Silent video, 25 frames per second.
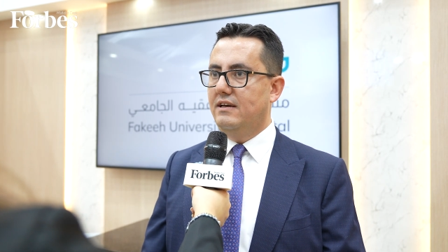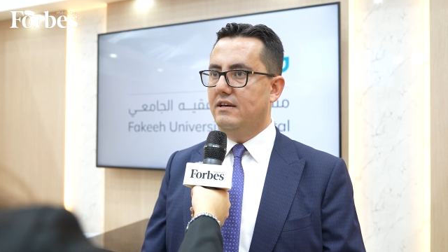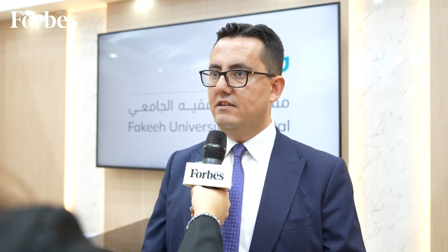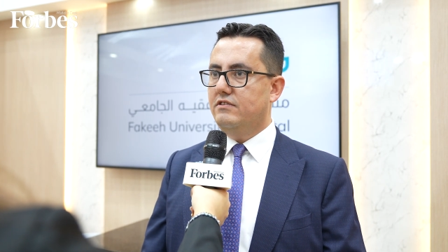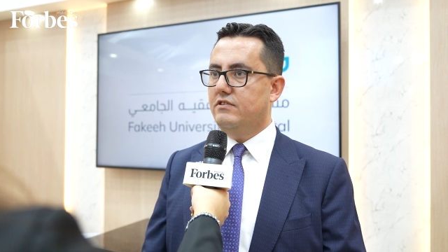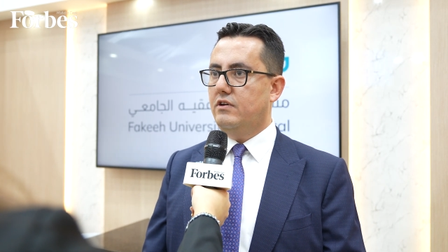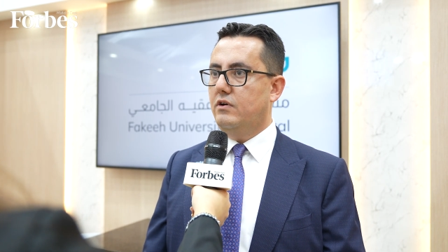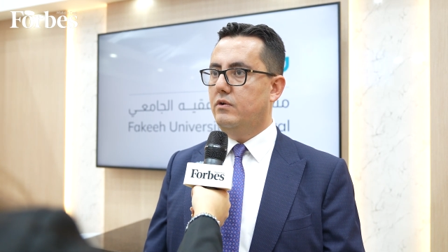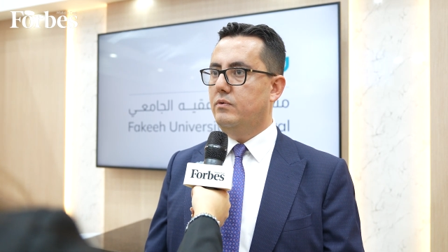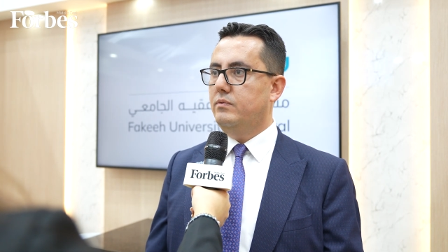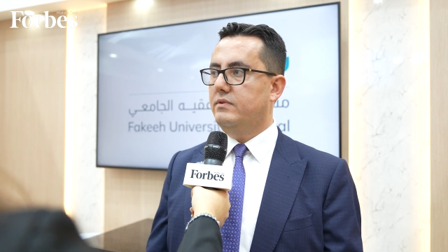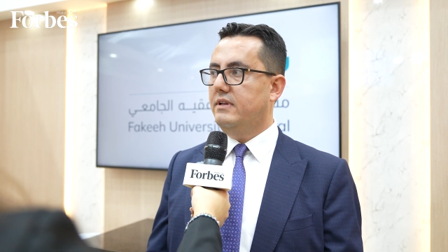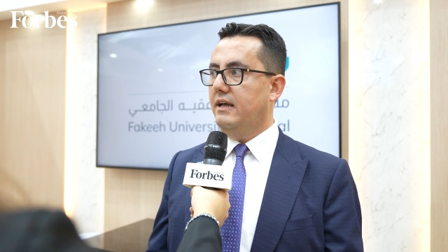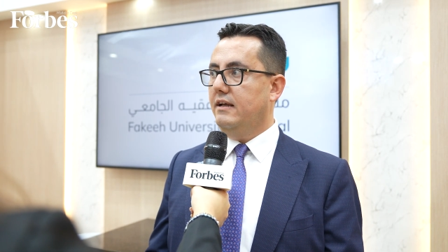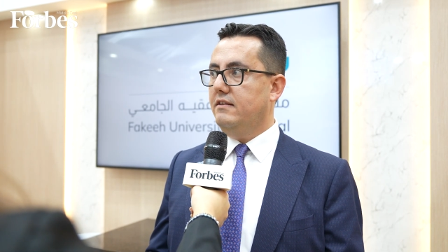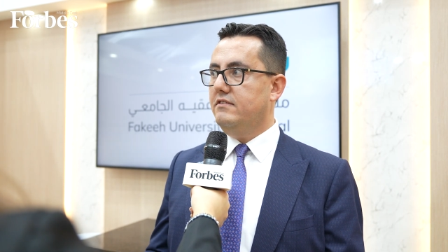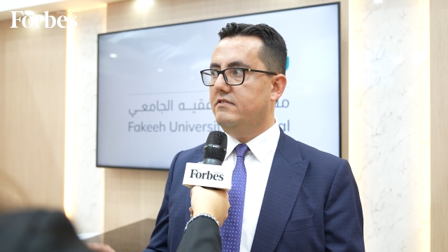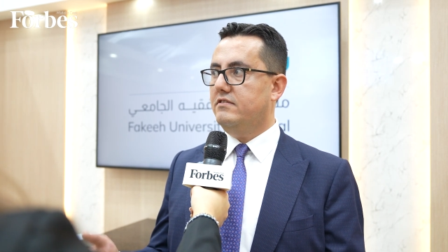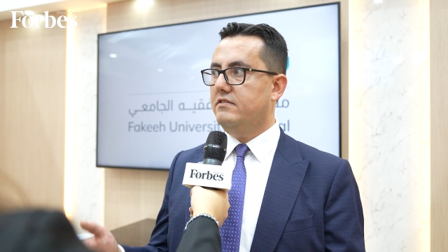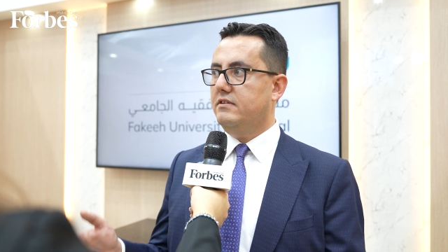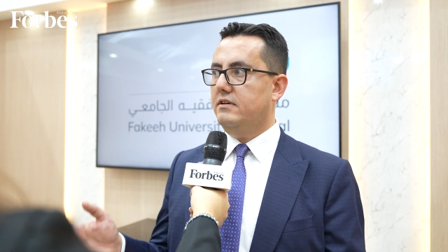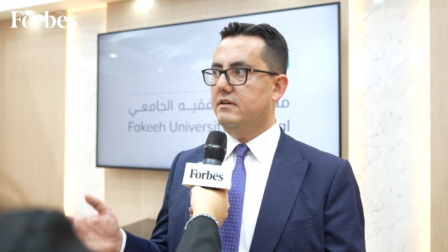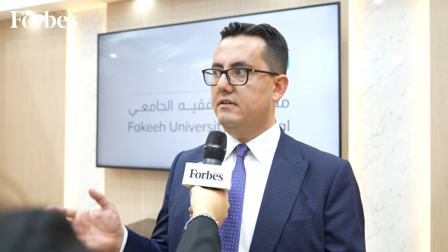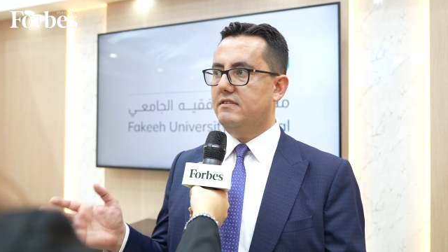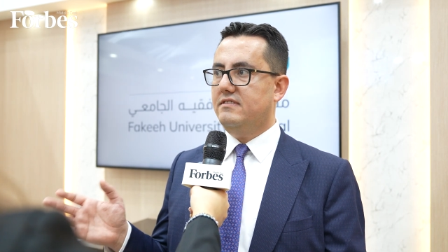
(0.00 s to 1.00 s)
So
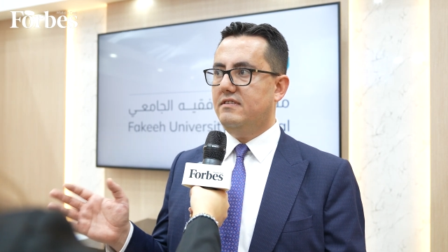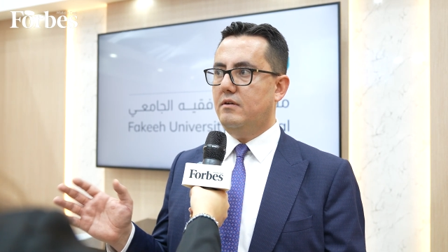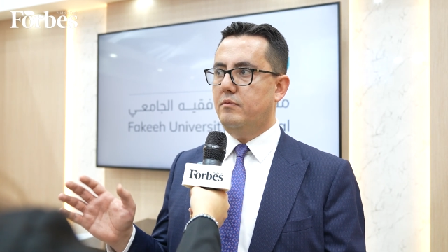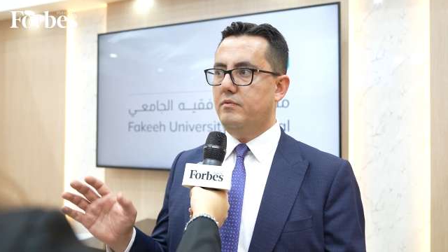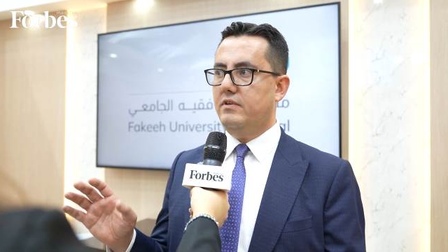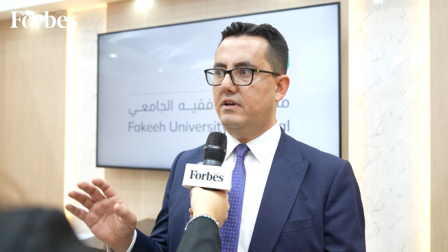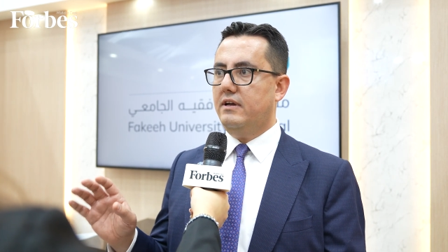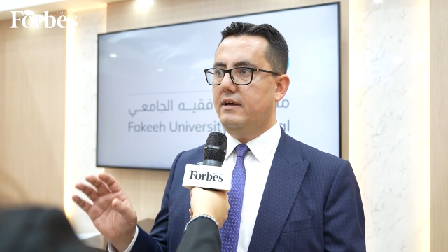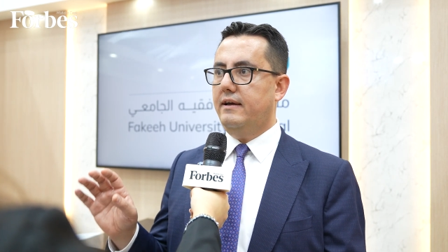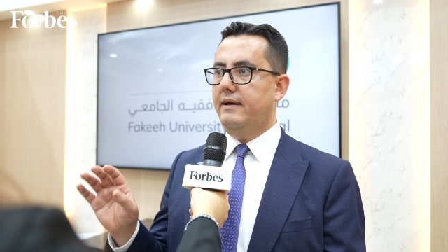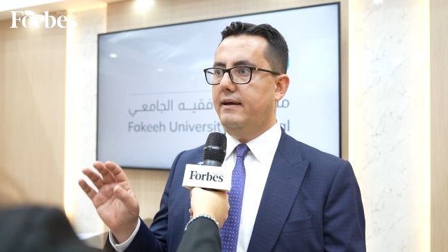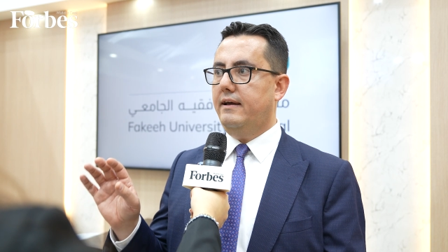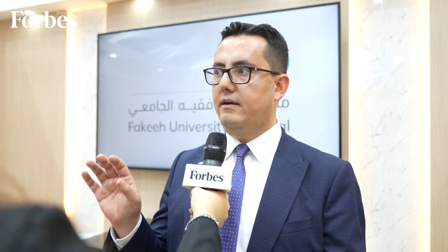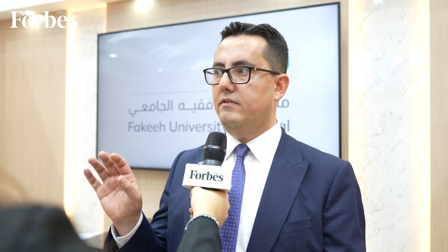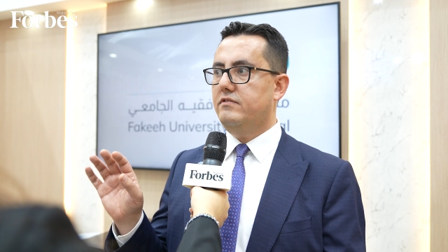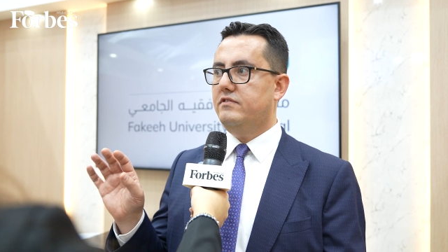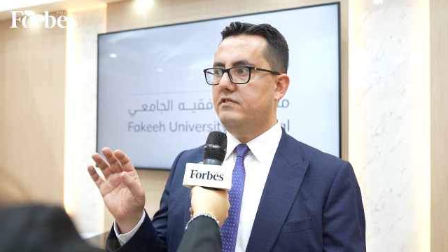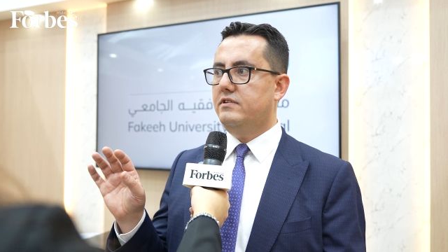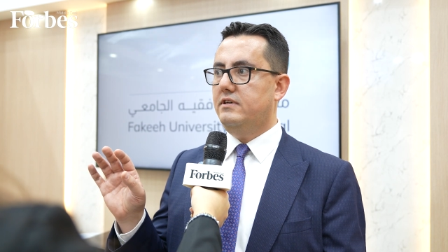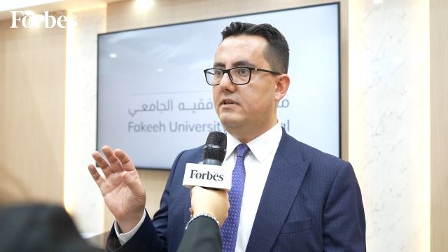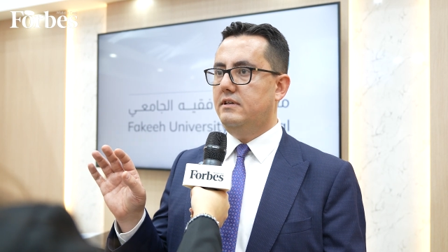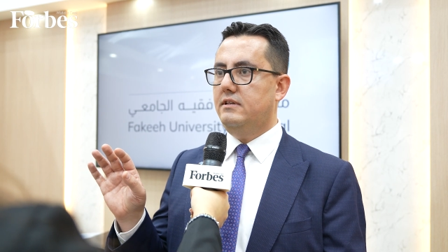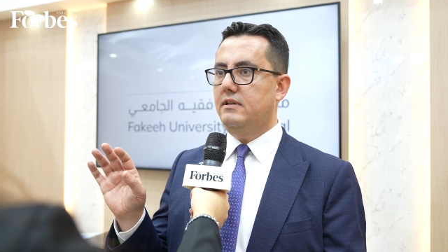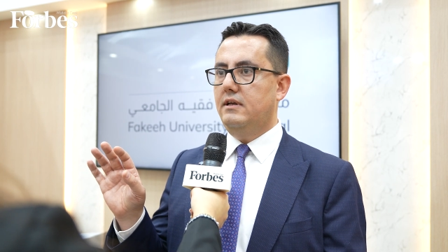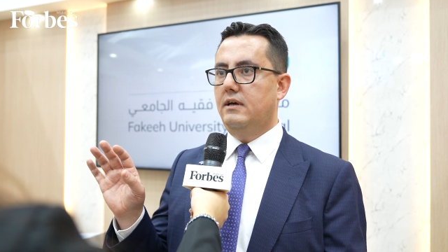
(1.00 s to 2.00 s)
that's uh, something I have
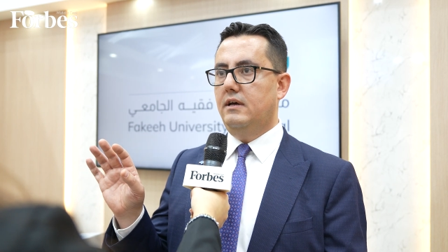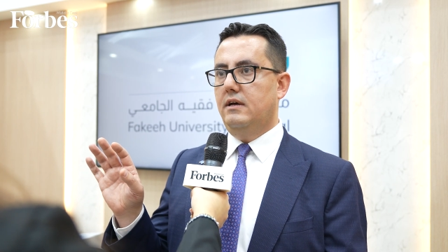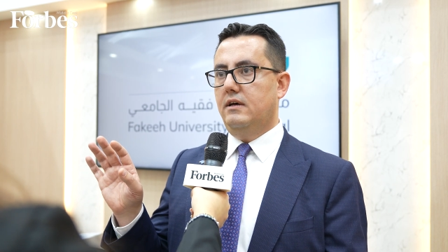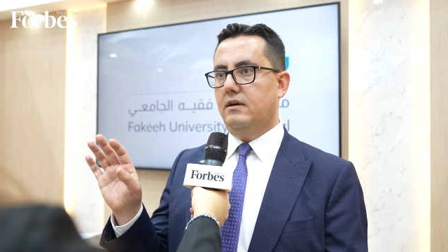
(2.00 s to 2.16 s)
seen